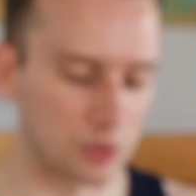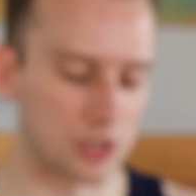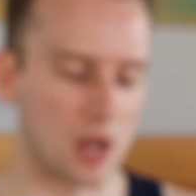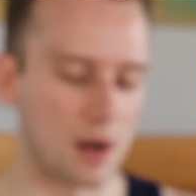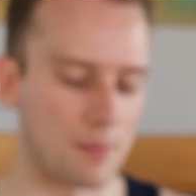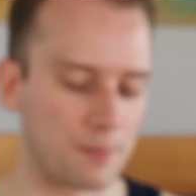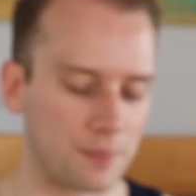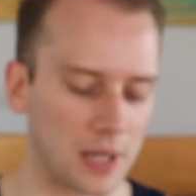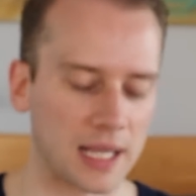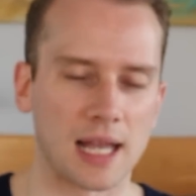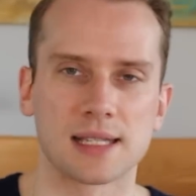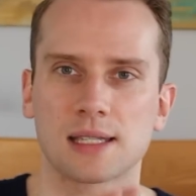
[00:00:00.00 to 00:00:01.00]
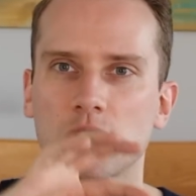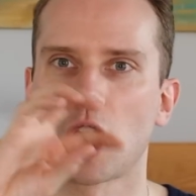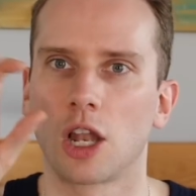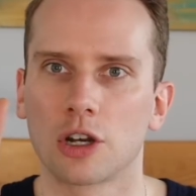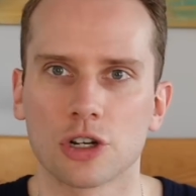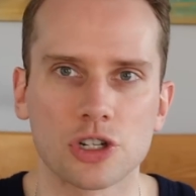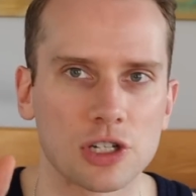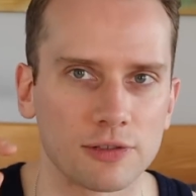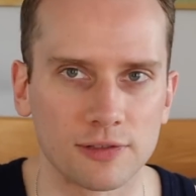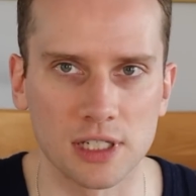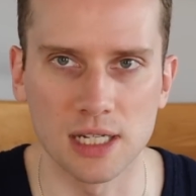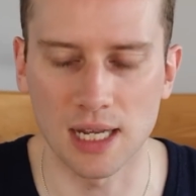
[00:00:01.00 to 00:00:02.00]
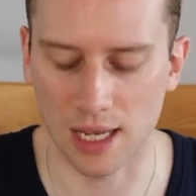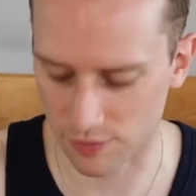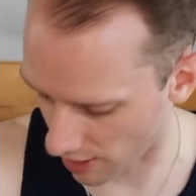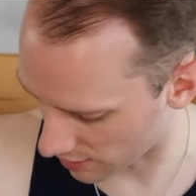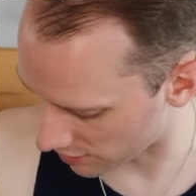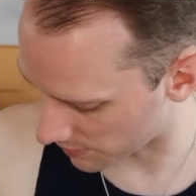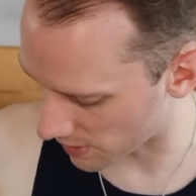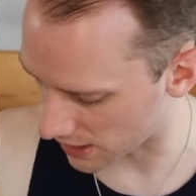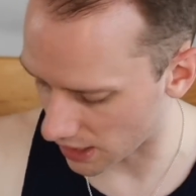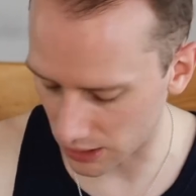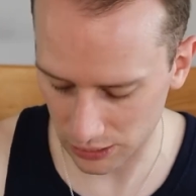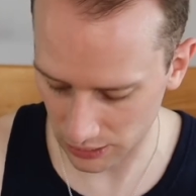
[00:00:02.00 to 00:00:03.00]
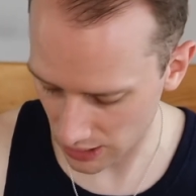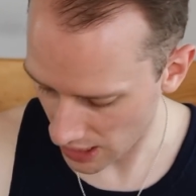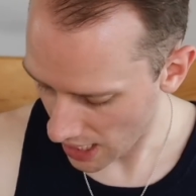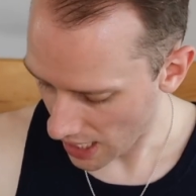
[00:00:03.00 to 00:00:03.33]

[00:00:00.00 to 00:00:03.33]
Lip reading: it's not like as color shifty as regular Spincycle.